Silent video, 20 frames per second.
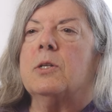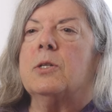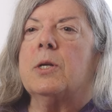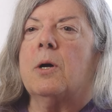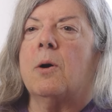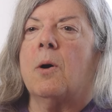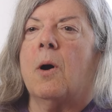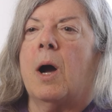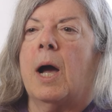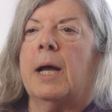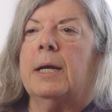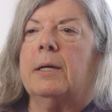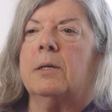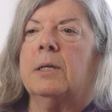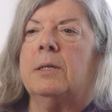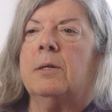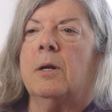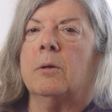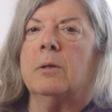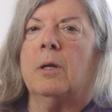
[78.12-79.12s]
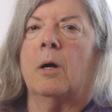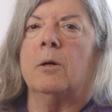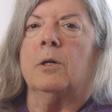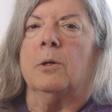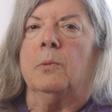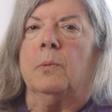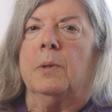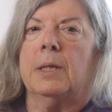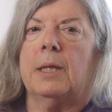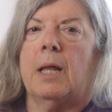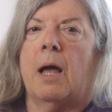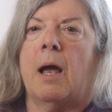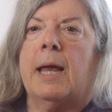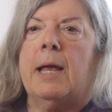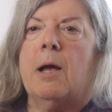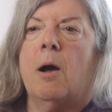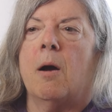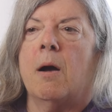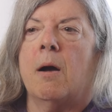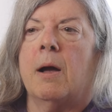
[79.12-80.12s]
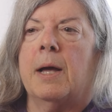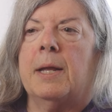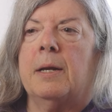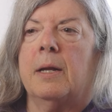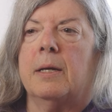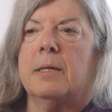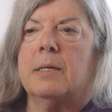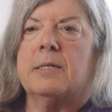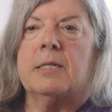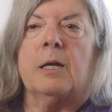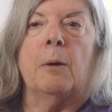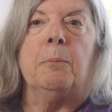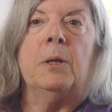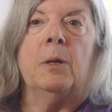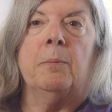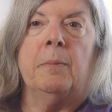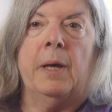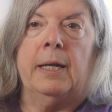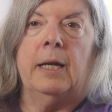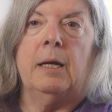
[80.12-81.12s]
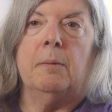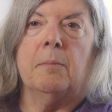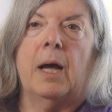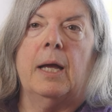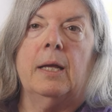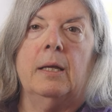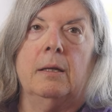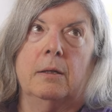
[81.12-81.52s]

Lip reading: so I could no longer rely on supplementing my